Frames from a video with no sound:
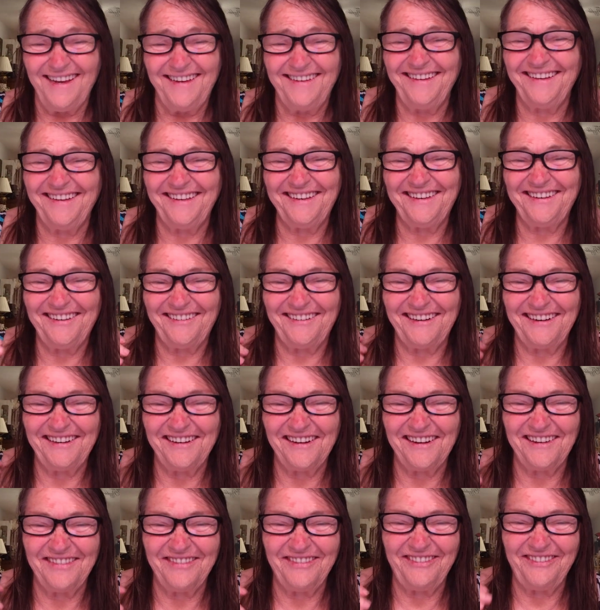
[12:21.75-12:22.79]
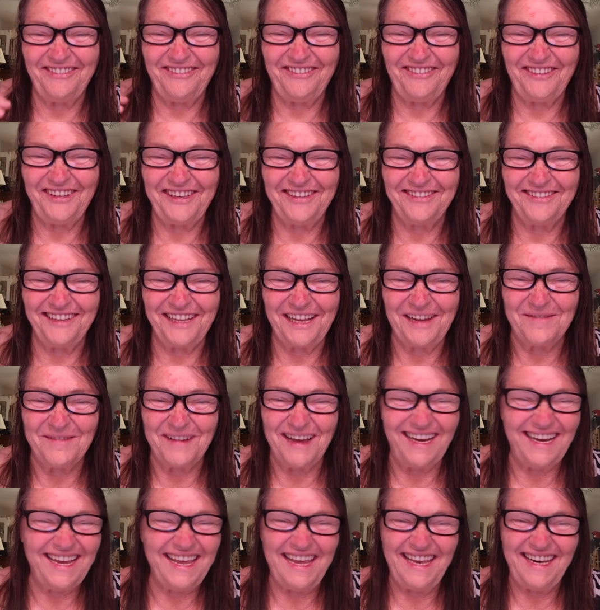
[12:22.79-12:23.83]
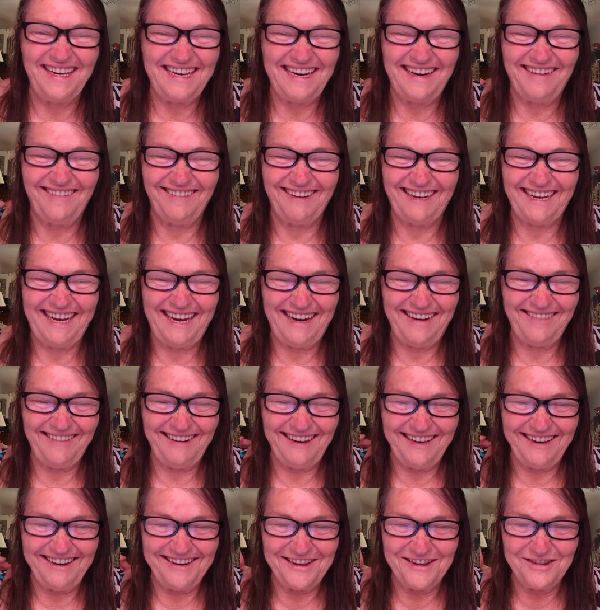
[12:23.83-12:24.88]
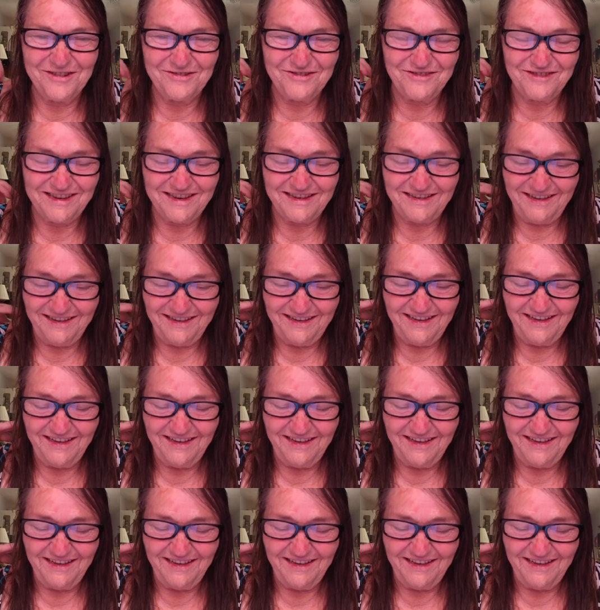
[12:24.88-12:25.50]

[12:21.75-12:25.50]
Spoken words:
You can turn it off if you don't like. I can't carry a note.